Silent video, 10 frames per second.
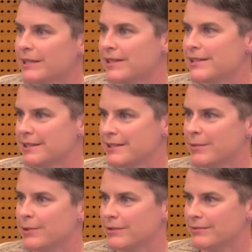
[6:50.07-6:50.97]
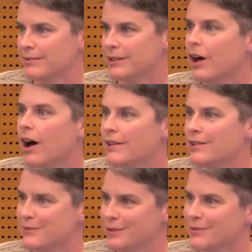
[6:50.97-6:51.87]
in separate lines.
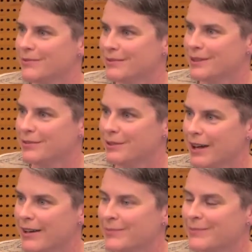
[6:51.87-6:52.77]
If you if I you understand.